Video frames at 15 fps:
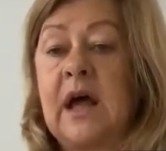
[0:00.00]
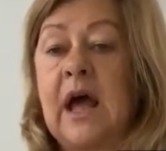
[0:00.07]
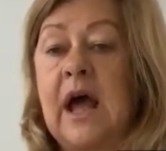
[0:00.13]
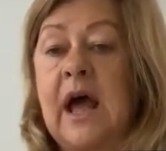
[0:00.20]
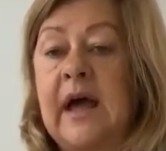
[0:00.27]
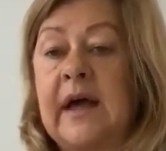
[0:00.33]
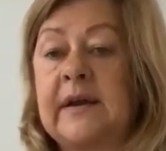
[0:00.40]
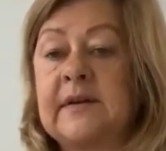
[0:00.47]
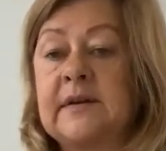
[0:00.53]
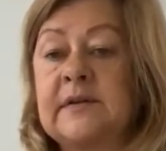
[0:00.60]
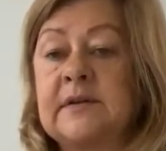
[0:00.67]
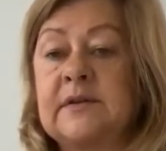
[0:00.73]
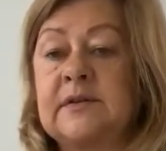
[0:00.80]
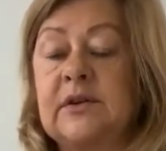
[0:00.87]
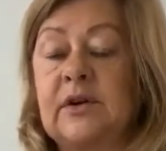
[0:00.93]
And
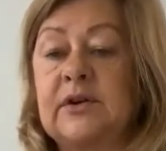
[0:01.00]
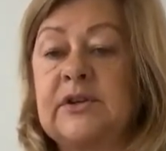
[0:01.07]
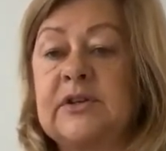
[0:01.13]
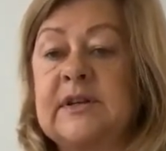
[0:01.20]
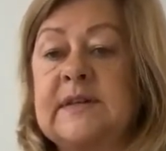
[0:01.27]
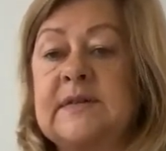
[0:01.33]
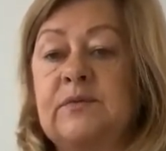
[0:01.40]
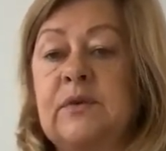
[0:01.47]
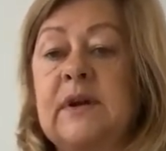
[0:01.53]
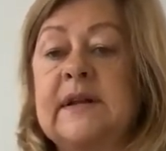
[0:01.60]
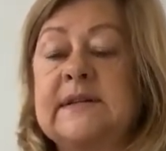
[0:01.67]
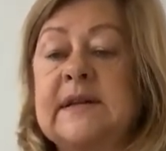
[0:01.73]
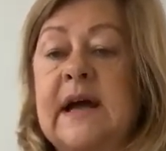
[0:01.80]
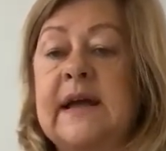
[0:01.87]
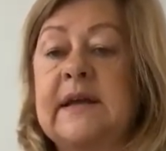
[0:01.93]
so she's really
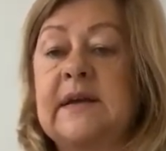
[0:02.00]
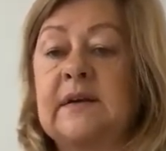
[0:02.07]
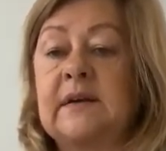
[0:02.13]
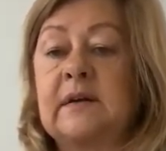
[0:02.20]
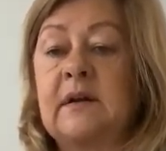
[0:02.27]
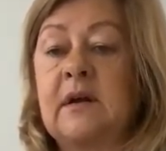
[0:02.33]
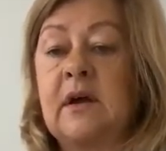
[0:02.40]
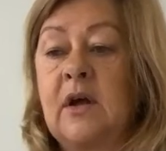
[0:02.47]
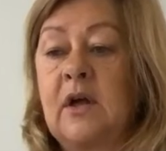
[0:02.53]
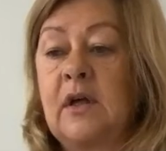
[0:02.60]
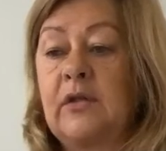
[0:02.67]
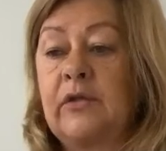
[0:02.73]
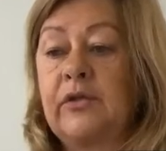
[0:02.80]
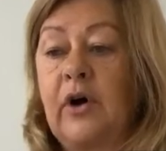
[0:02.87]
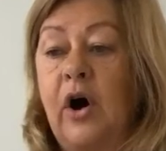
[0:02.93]
taken
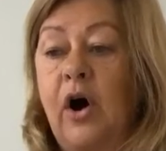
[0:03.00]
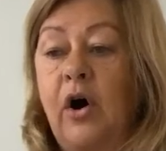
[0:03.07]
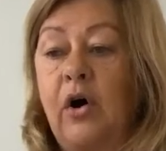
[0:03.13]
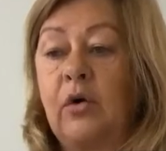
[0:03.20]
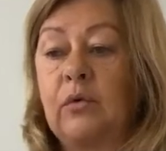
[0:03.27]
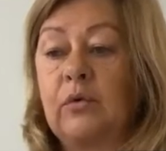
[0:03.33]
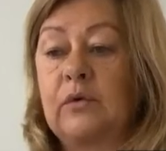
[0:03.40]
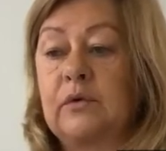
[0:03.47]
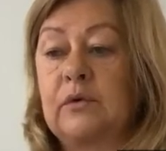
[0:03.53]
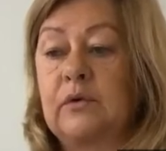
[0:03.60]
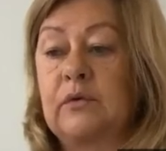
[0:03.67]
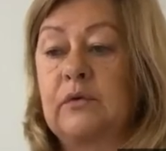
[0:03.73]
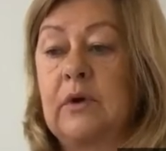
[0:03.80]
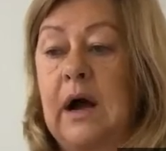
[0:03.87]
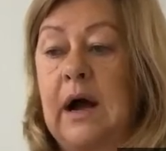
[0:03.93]
the whole
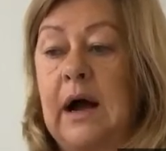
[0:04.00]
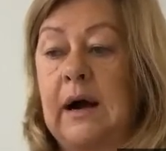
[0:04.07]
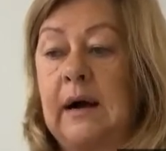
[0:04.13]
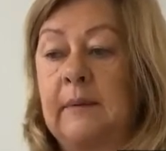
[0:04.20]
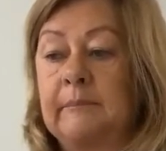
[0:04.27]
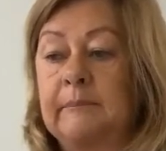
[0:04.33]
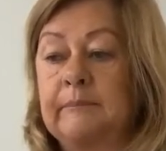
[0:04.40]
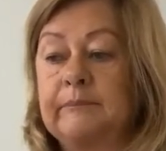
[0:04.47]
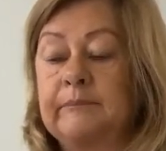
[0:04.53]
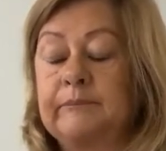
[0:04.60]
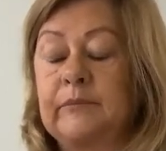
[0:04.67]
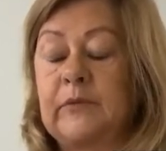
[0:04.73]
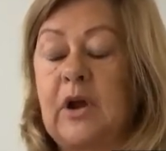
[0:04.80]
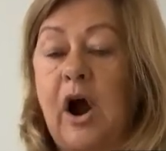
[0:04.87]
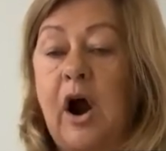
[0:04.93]

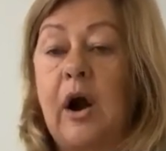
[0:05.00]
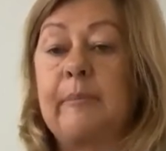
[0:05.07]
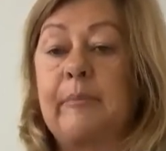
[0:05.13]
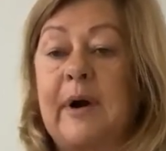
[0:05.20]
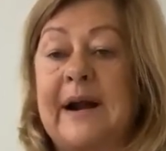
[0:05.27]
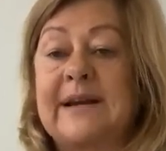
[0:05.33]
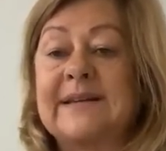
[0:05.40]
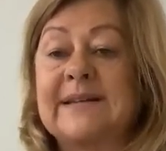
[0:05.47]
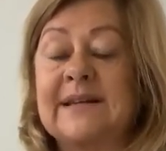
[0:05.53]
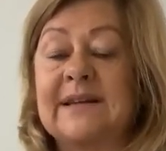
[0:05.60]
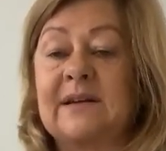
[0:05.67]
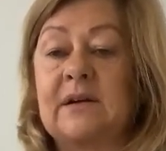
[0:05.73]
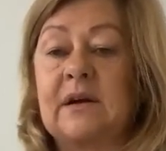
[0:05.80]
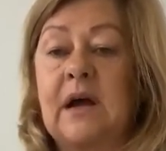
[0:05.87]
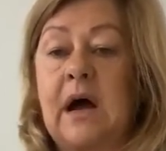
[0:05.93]

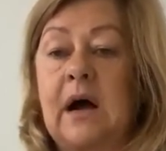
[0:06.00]
chiropractic